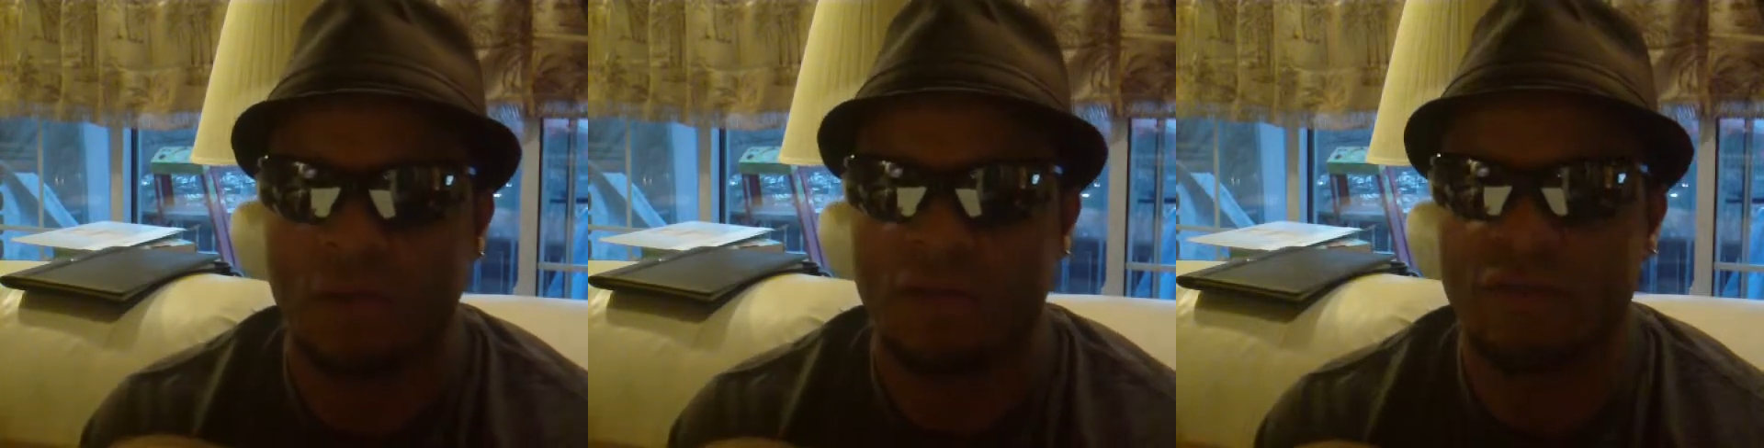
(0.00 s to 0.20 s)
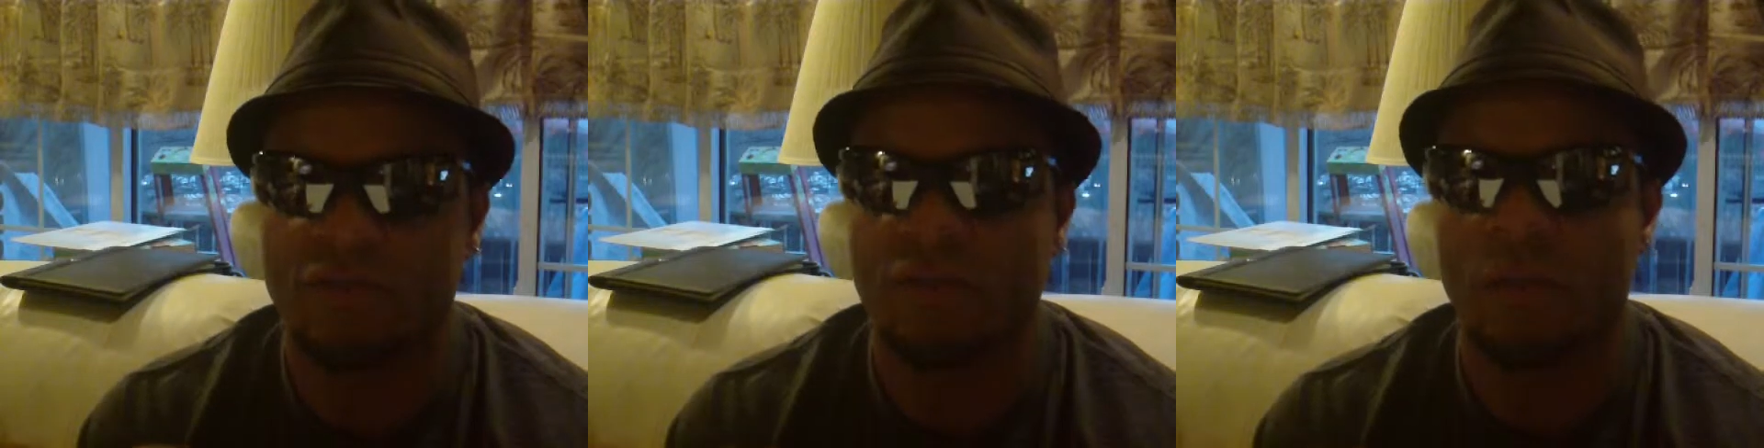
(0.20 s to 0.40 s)

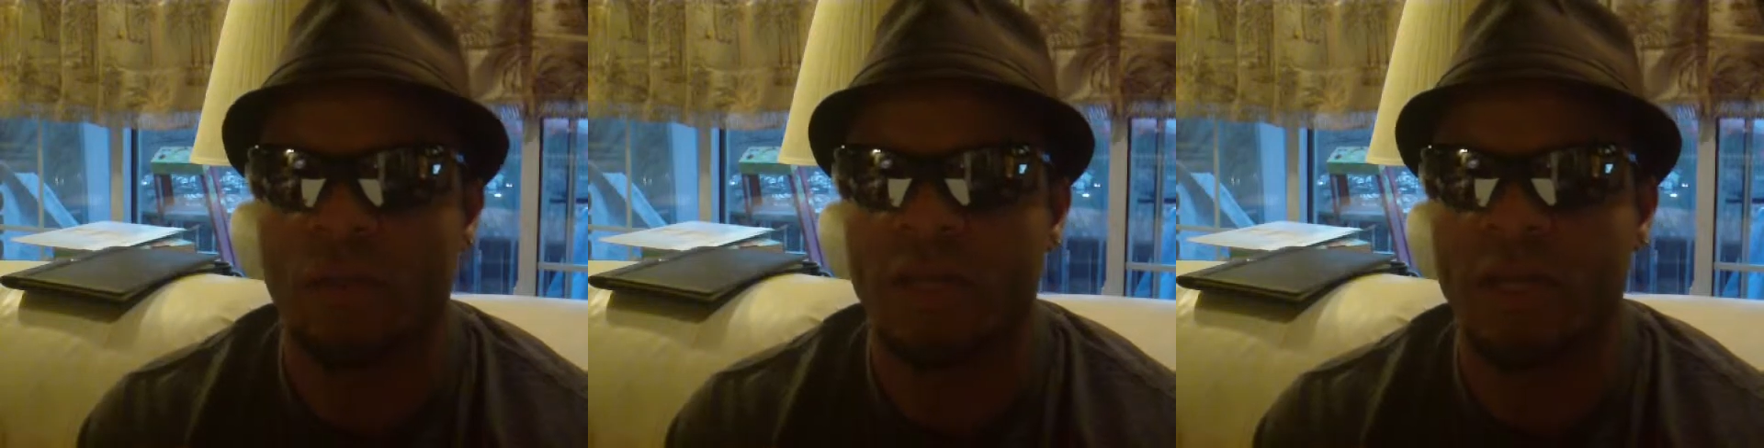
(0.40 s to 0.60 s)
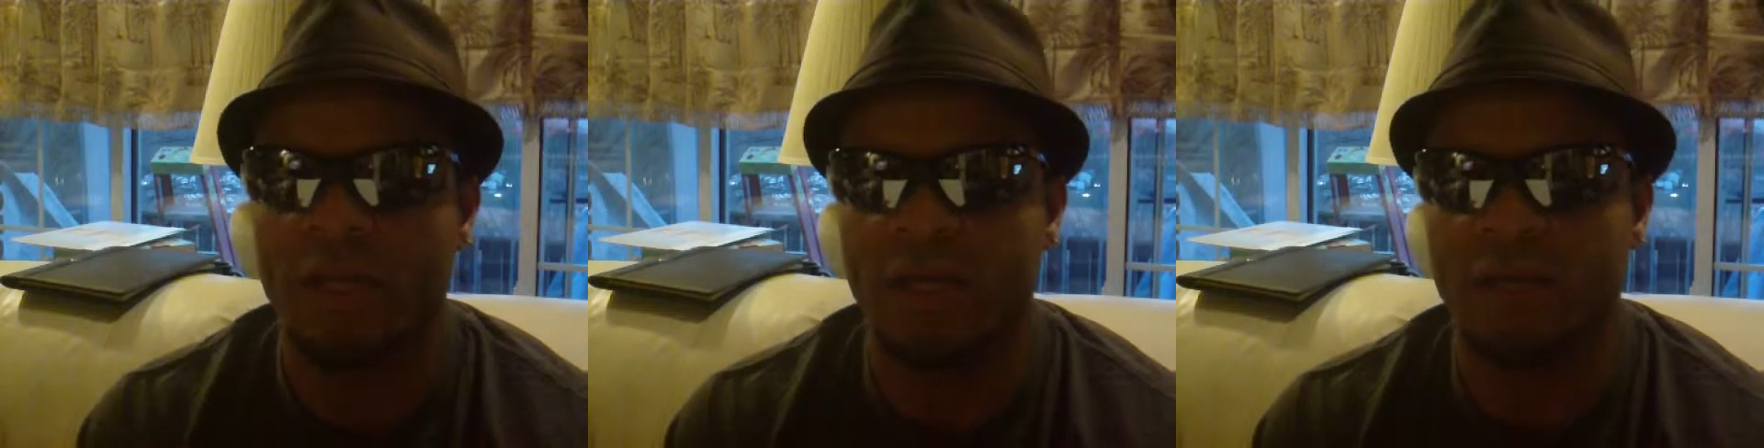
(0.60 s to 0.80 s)
So
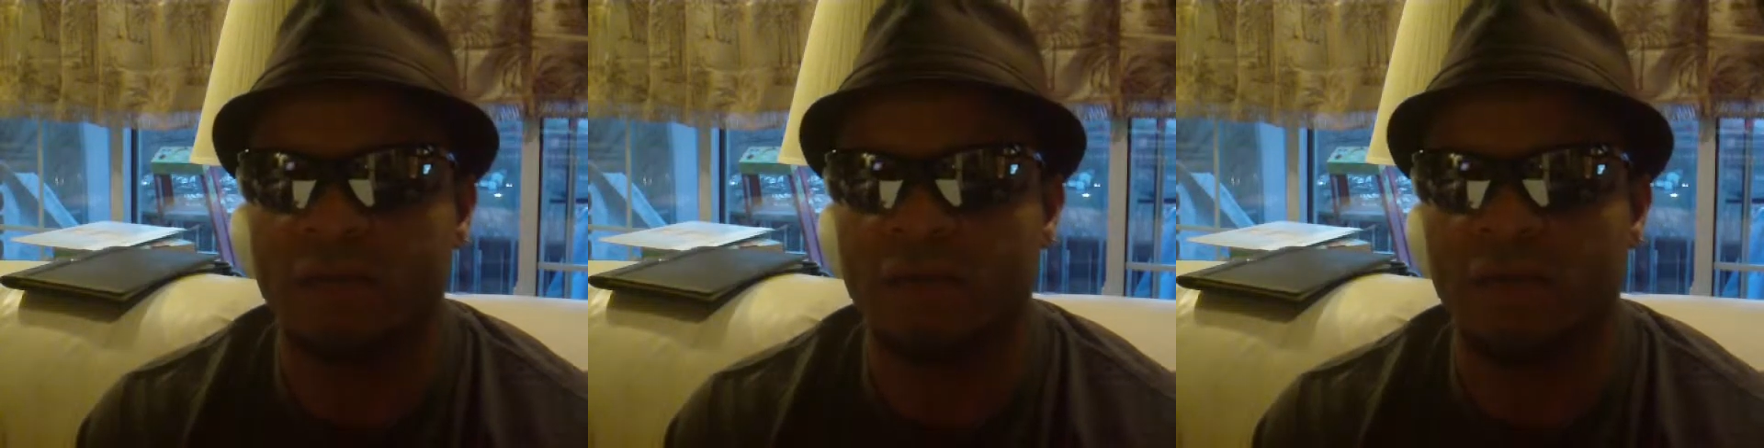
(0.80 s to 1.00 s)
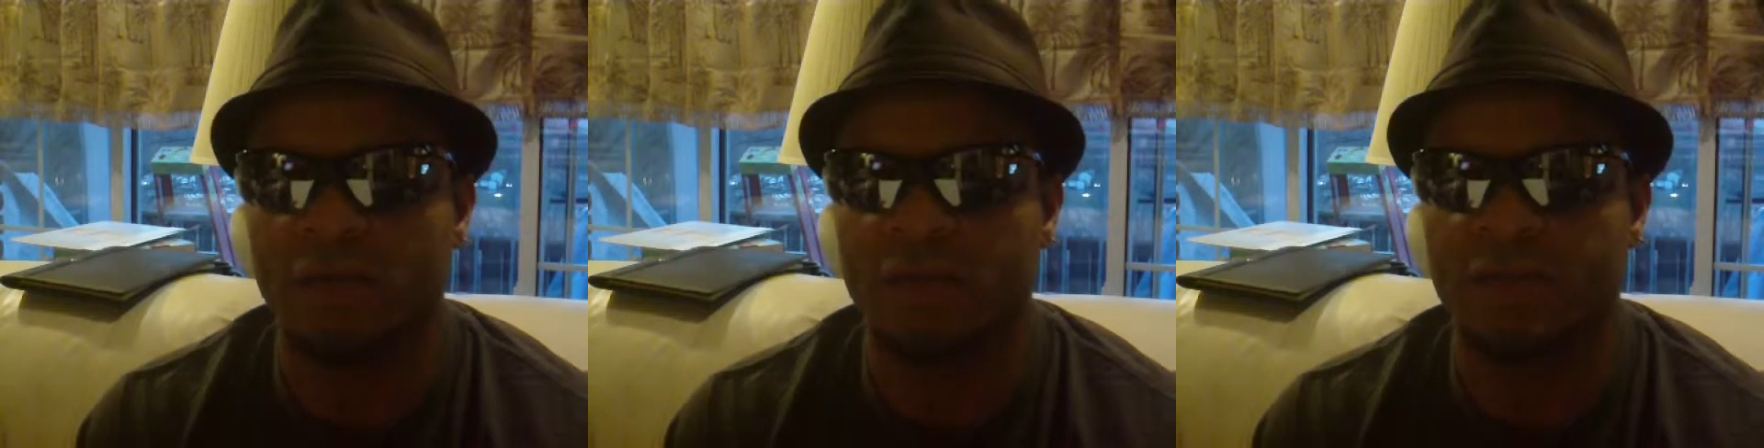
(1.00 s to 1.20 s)
when he
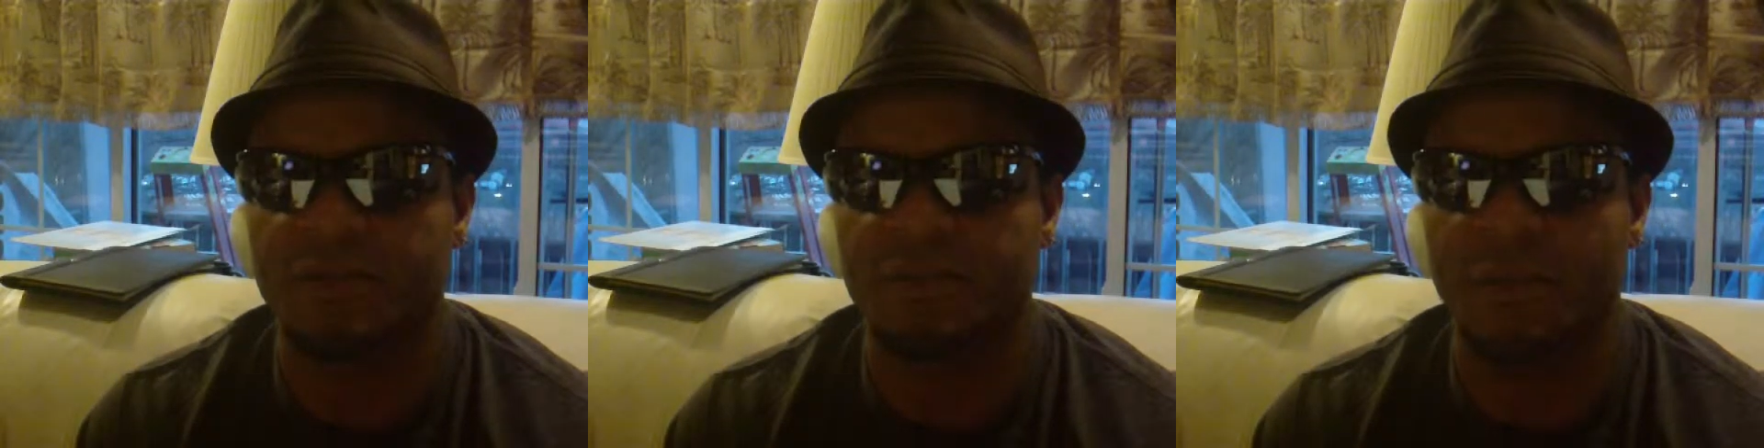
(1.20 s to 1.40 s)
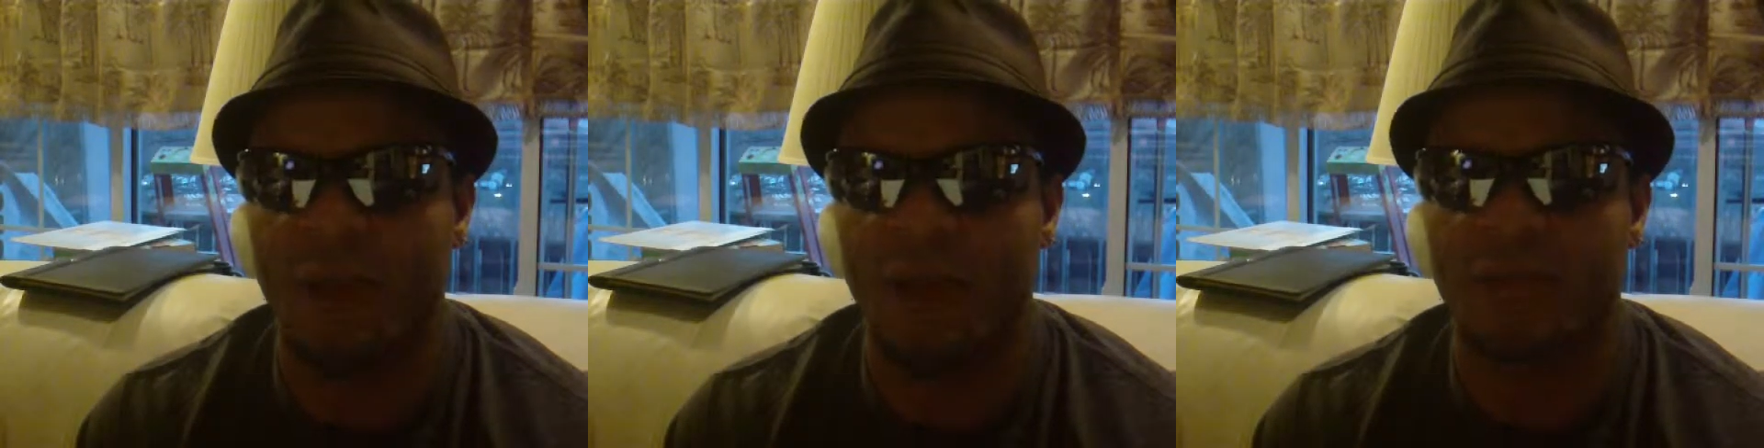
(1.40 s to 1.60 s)
had turned
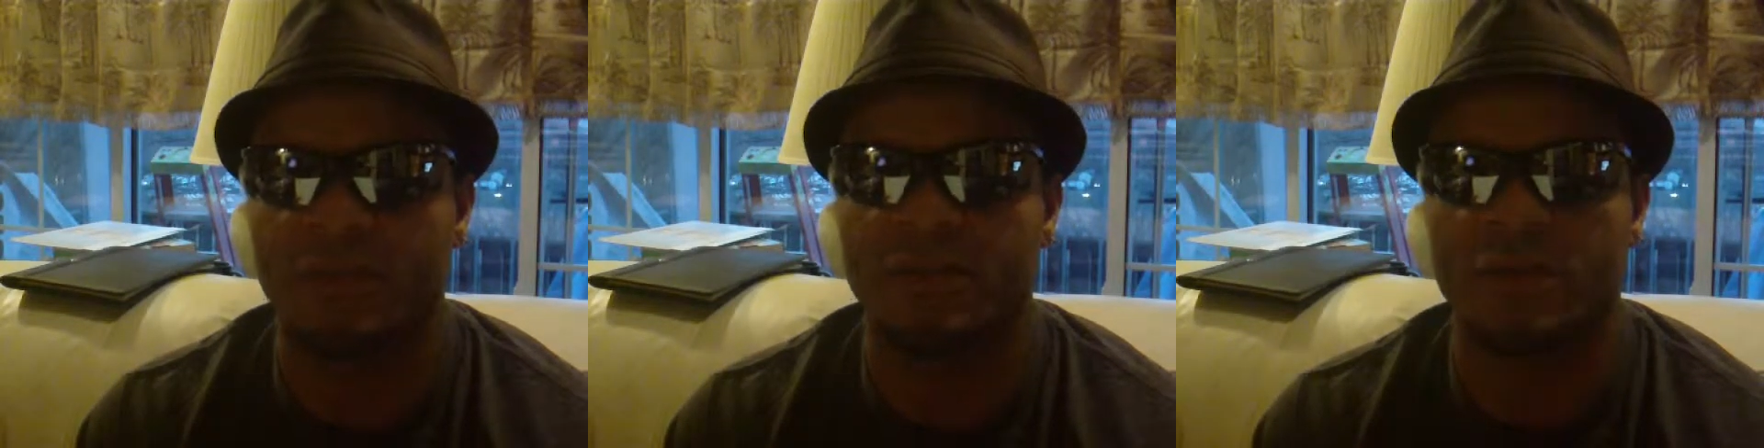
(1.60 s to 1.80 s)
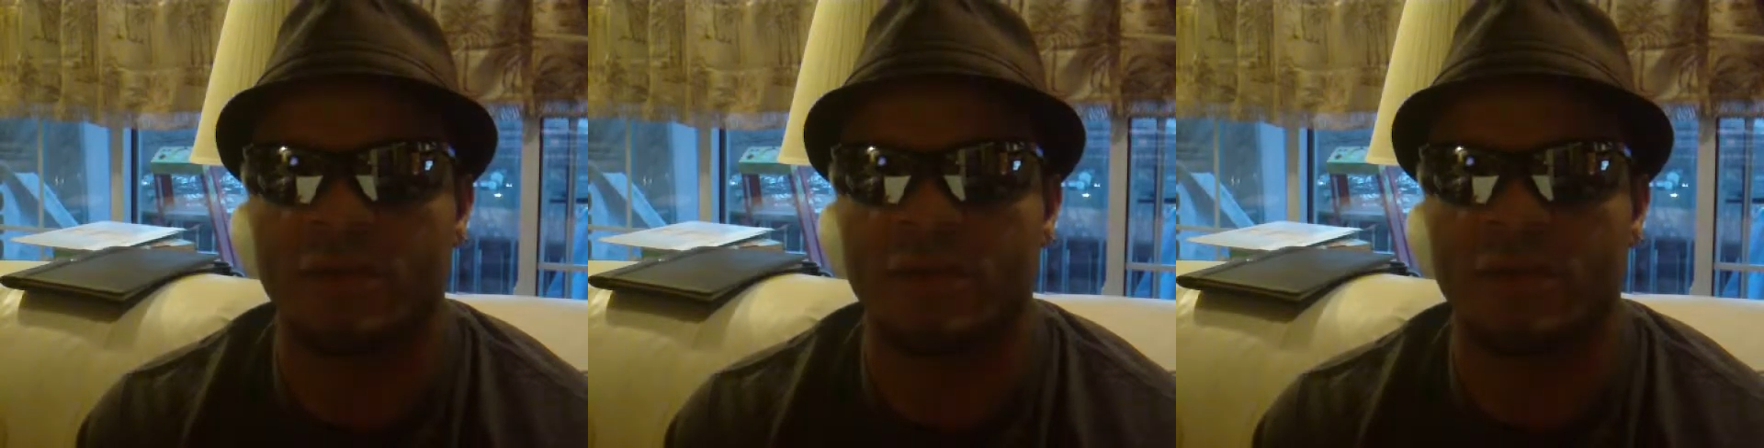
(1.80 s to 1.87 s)
his back